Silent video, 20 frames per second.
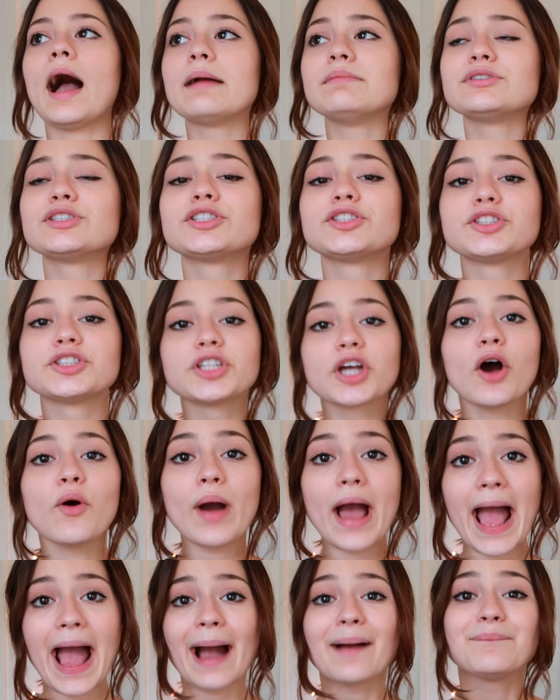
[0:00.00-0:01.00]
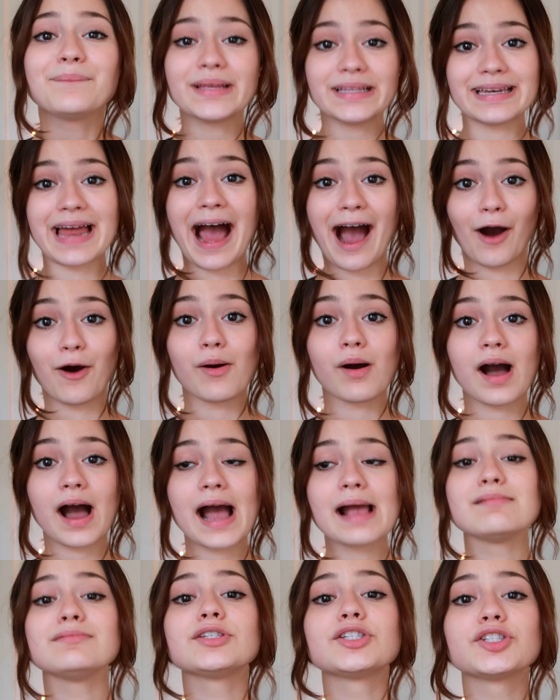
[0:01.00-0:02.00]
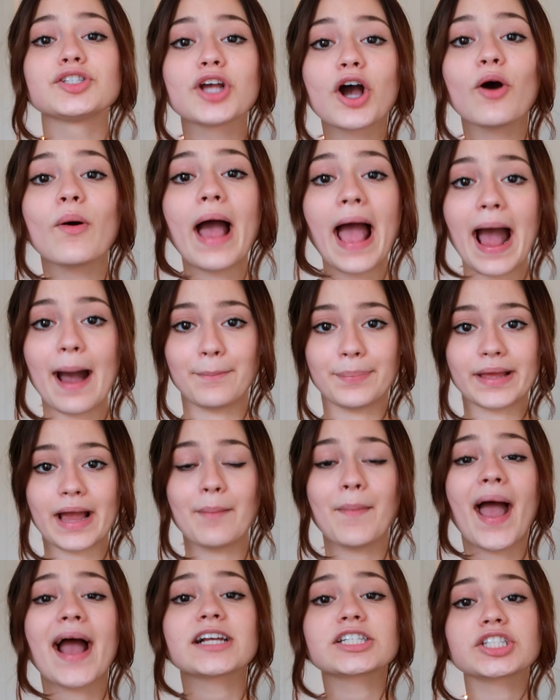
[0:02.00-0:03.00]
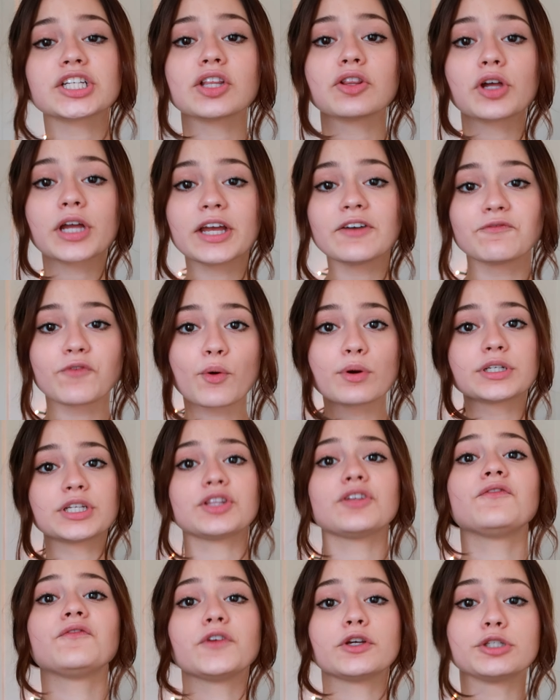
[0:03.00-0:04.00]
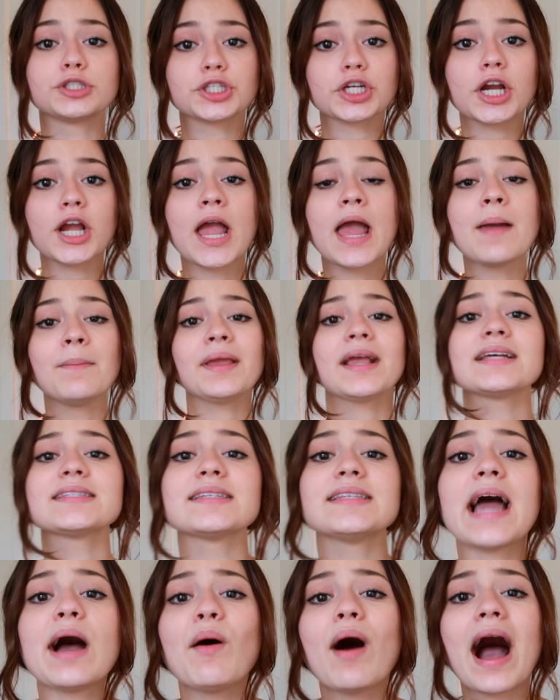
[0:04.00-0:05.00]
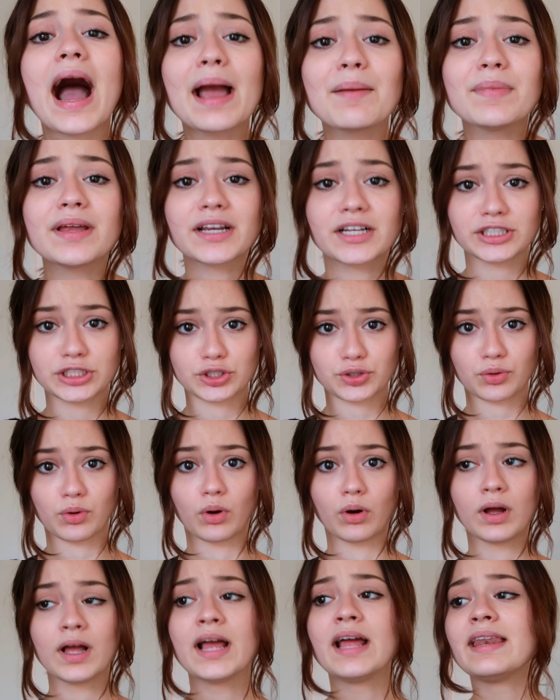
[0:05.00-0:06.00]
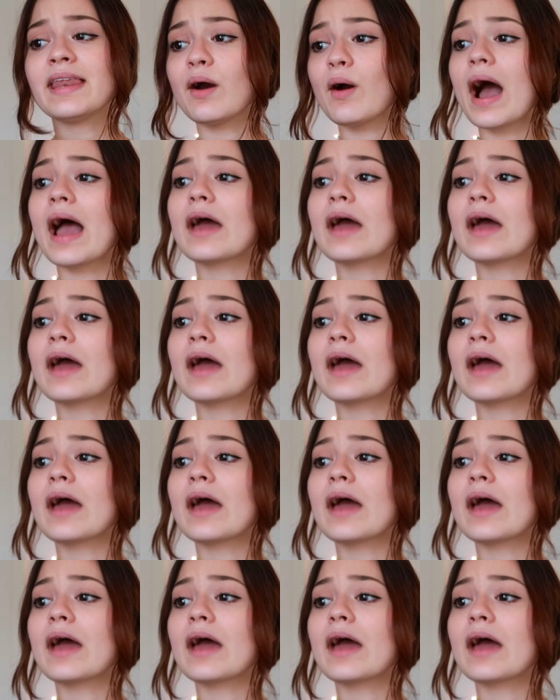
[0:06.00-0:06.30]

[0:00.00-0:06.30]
I'm so happy now. I'm so happy. I'm actually looking forward to the future because now I'm in control. Now